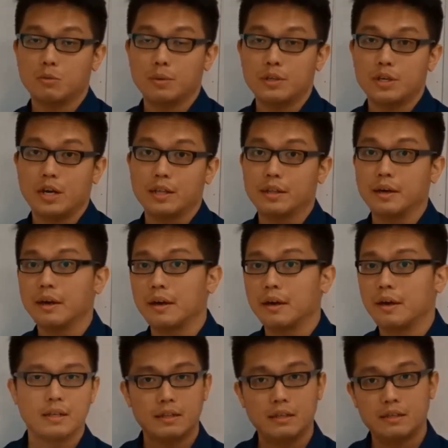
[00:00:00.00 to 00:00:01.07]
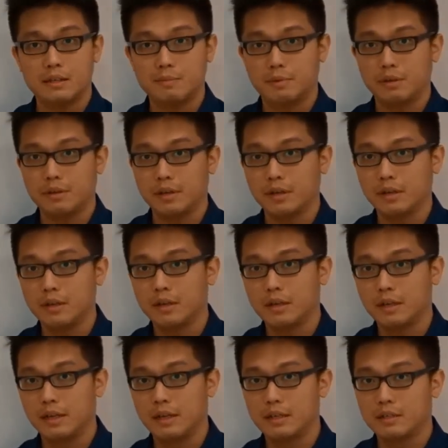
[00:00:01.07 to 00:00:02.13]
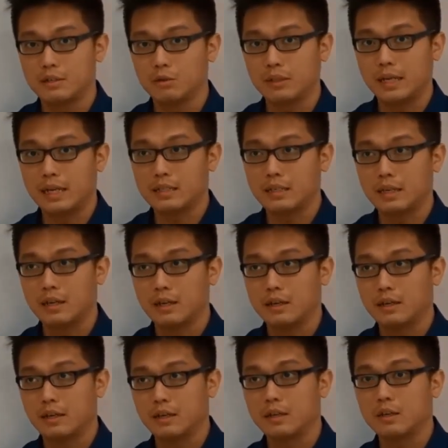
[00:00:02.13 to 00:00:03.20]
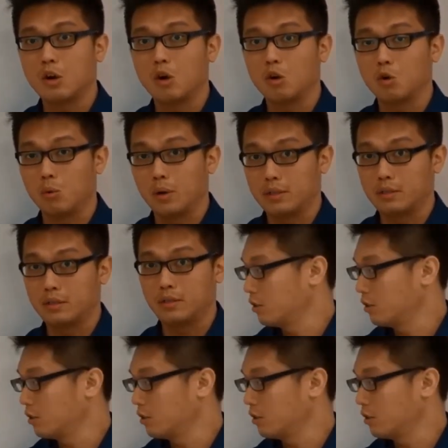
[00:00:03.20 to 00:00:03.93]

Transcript: to each other. This symbol here is known as congruent.